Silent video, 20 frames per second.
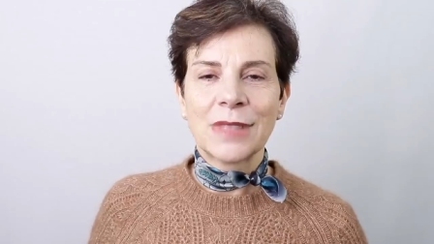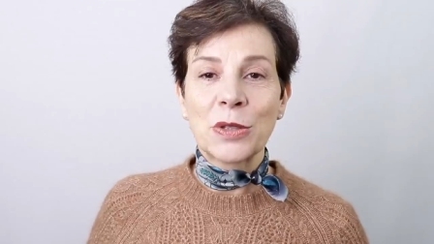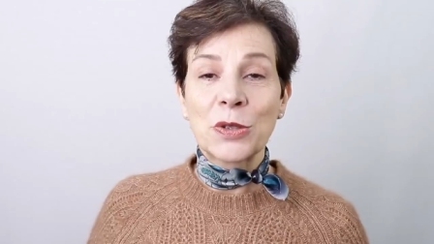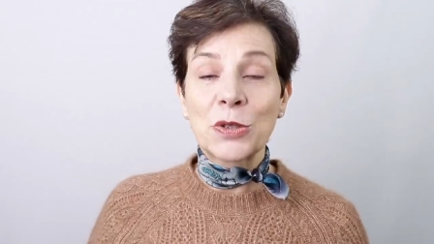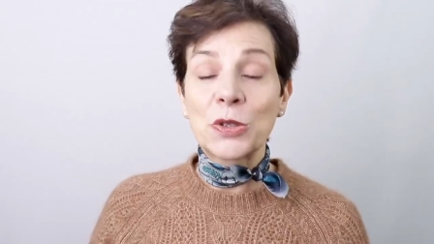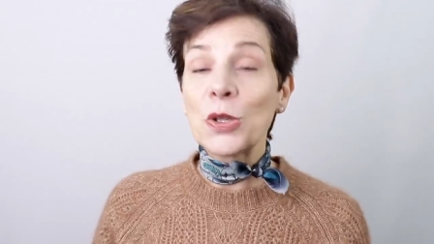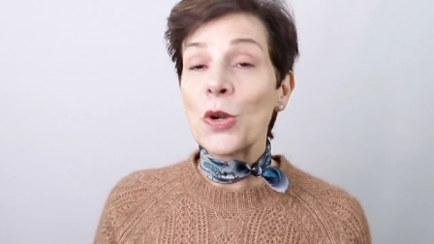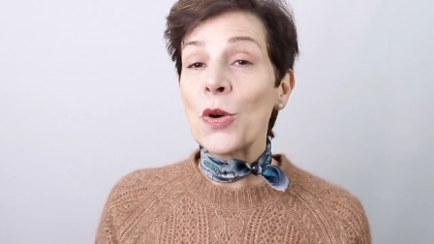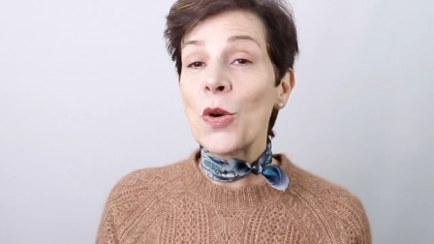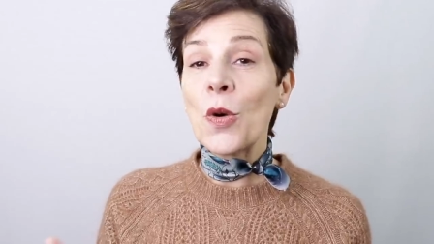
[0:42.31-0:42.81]

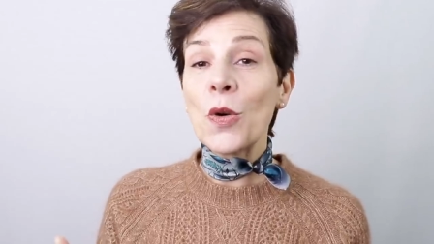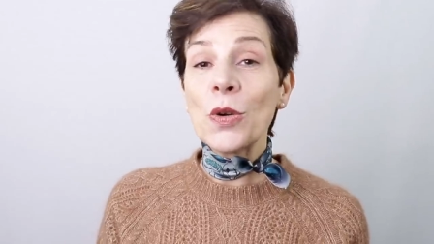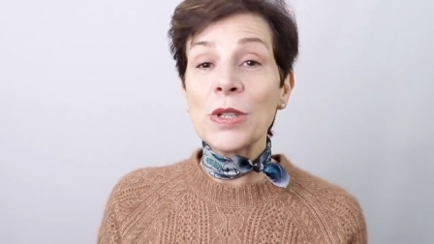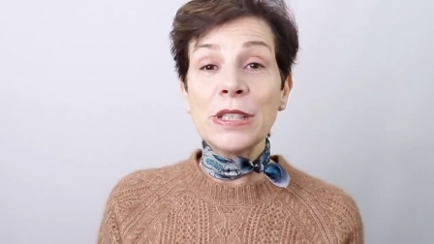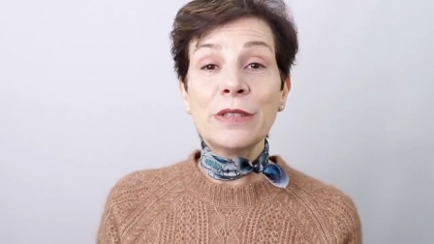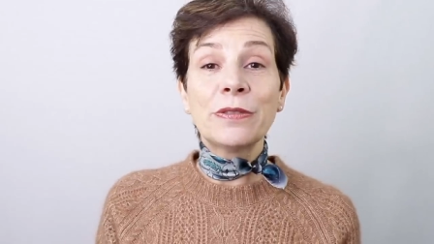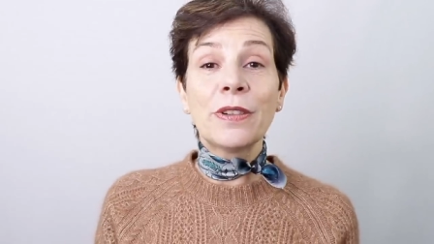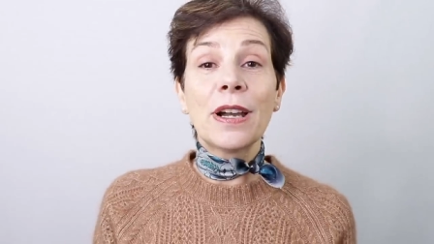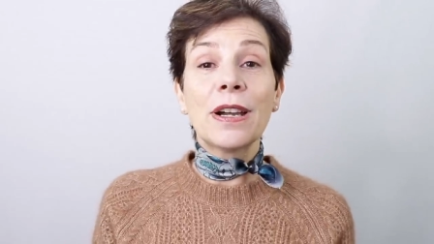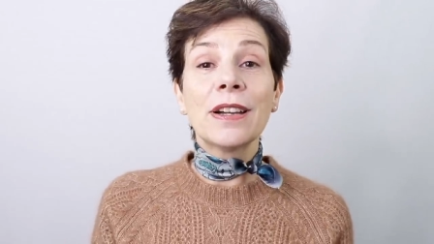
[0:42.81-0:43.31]
So on
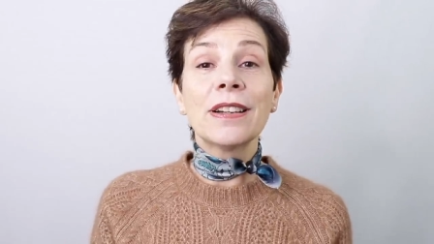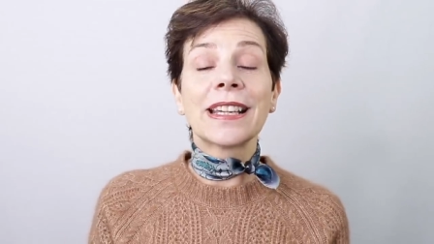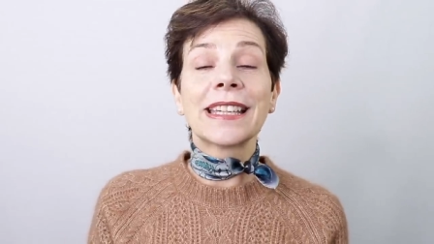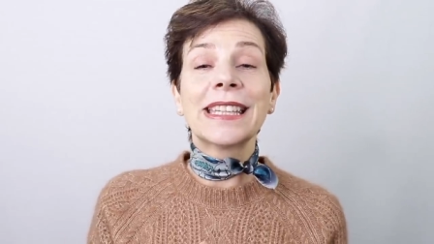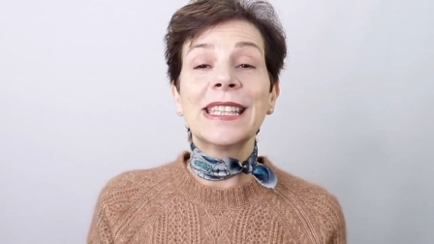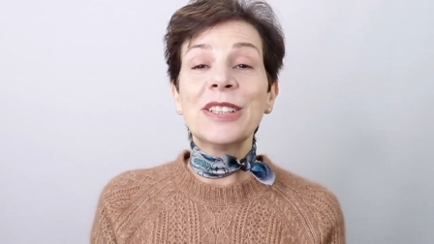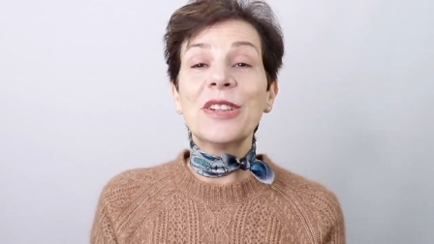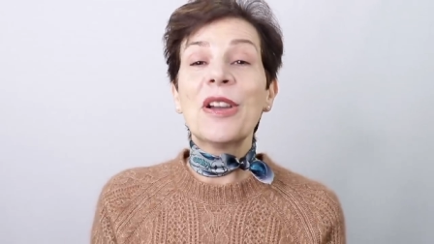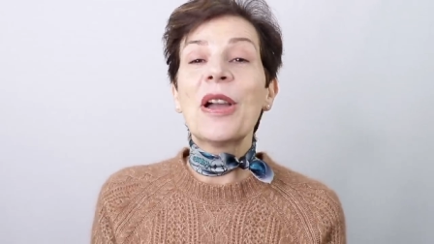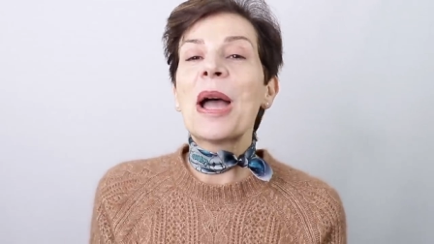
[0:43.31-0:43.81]
y va,
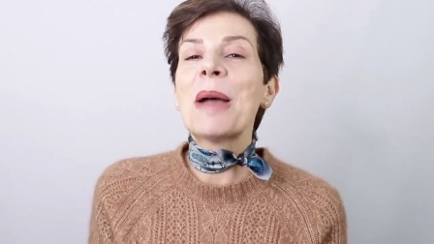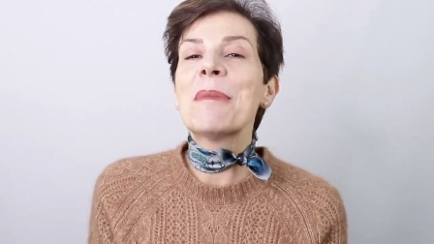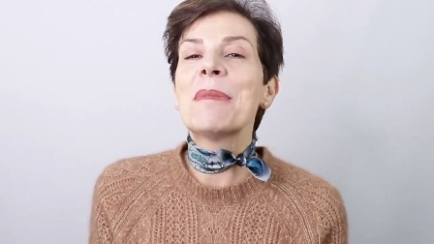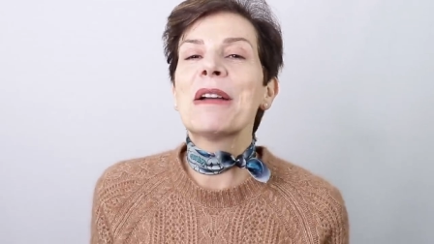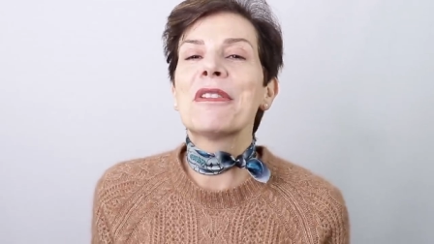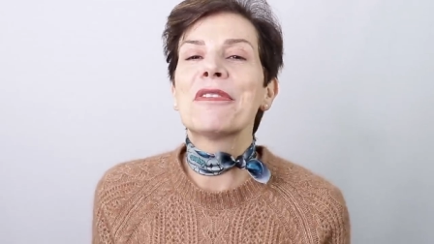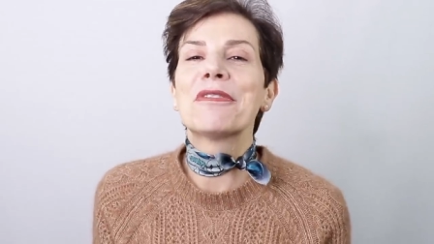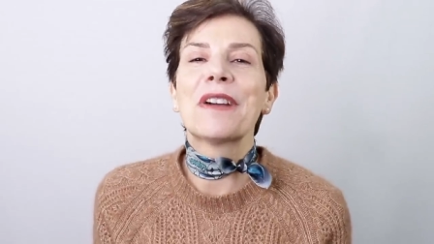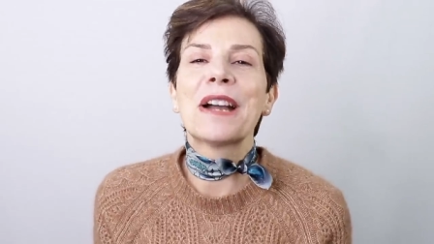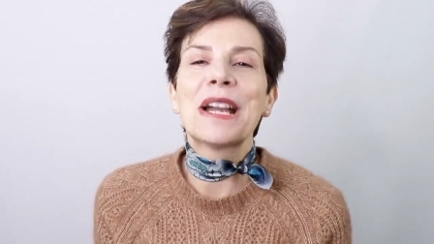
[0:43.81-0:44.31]
here are
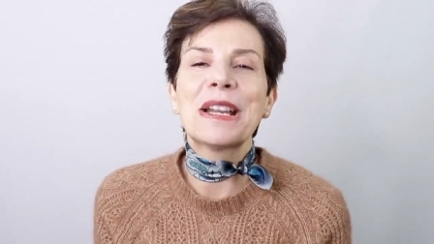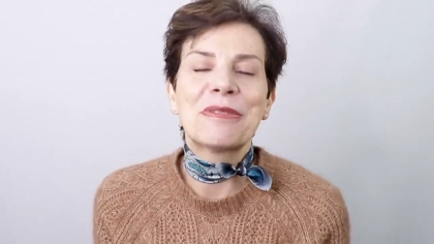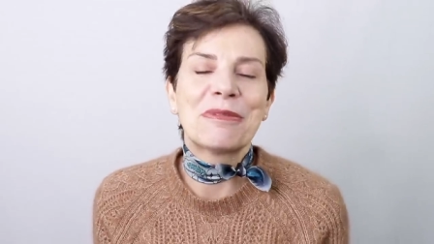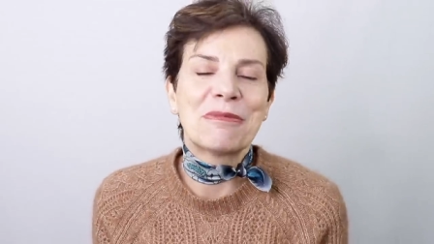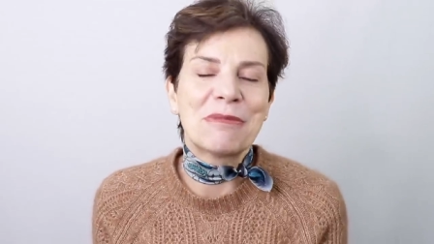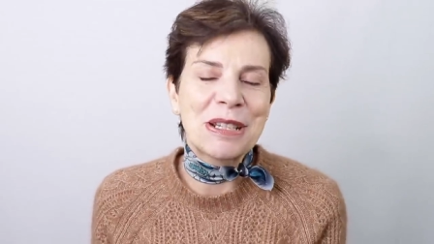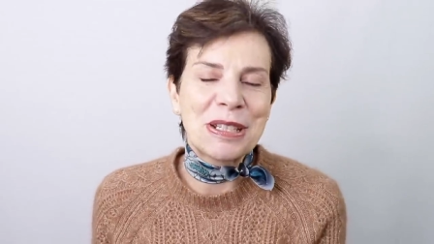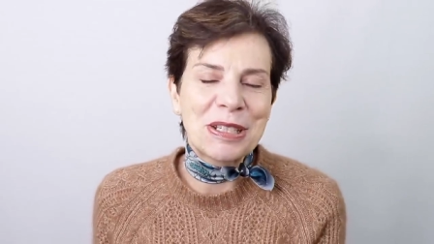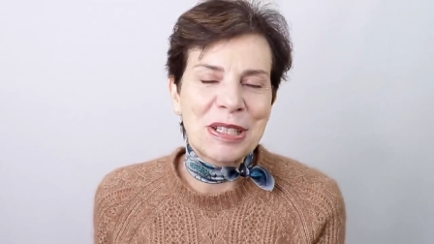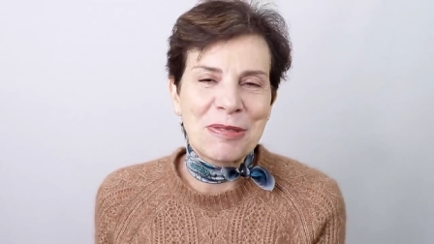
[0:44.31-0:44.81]
my 5
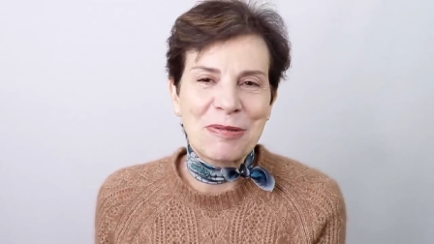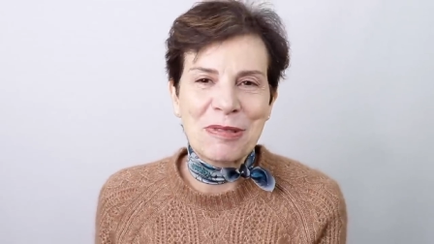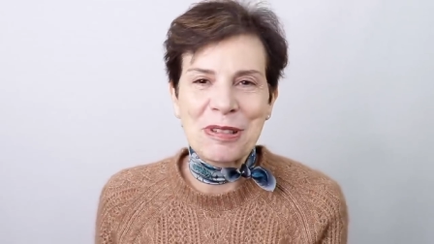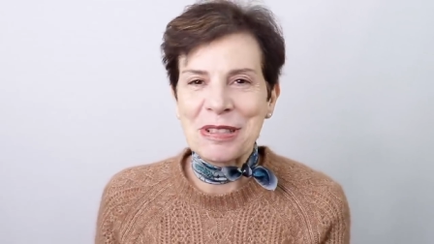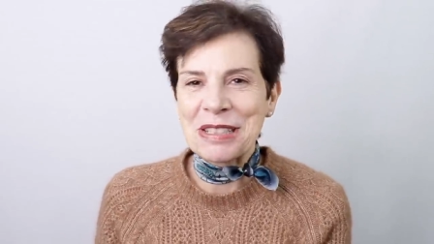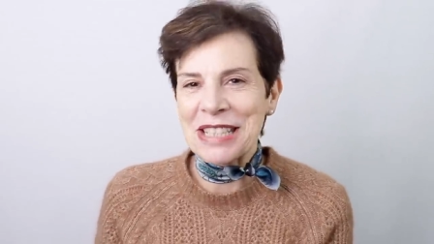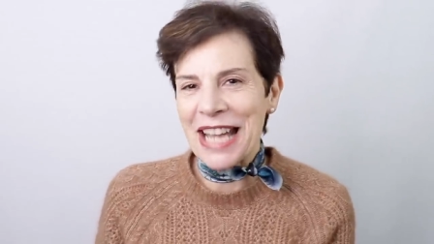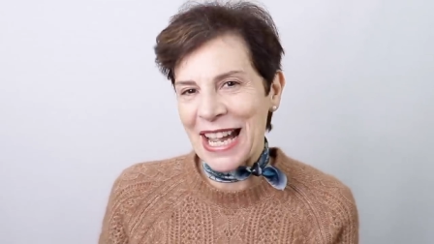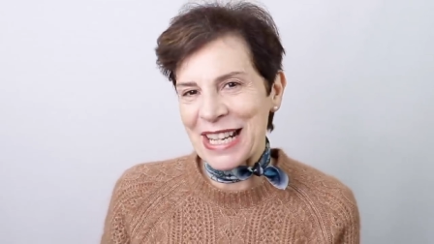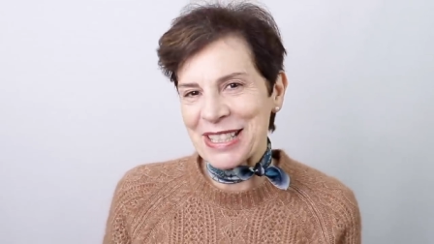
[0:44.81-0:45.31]
winter
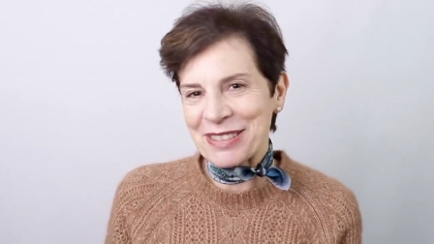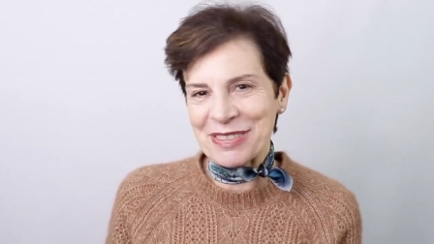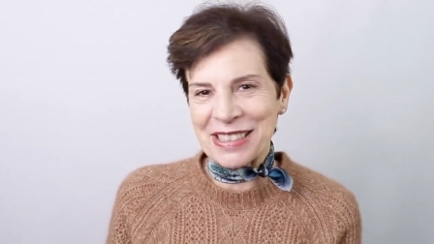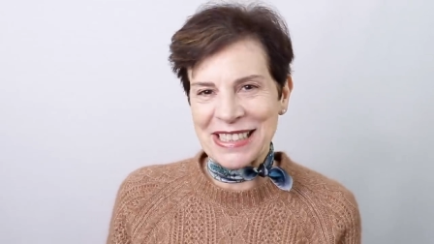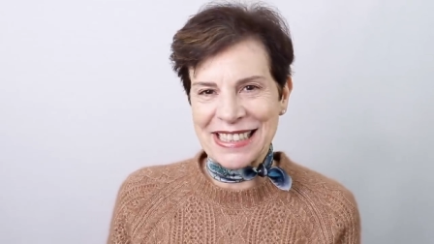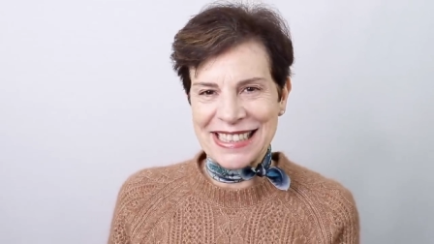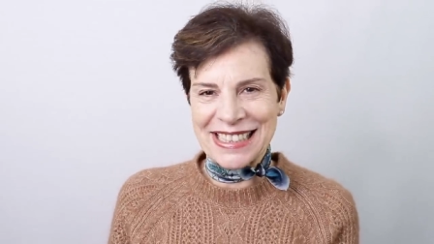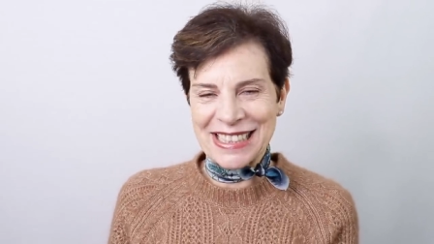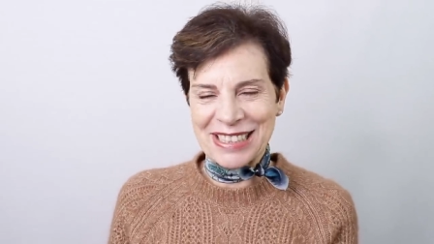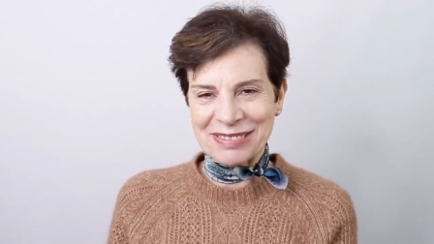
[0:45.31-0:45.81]
boots
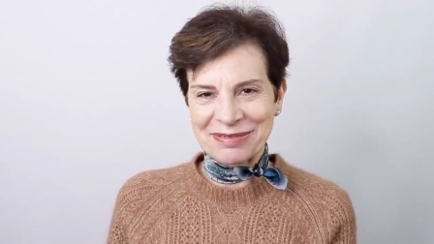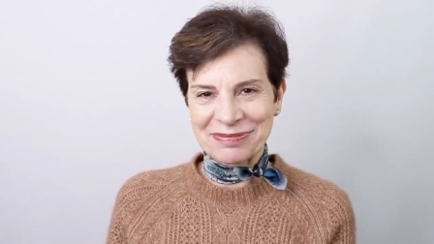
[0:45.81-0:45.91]
outfits.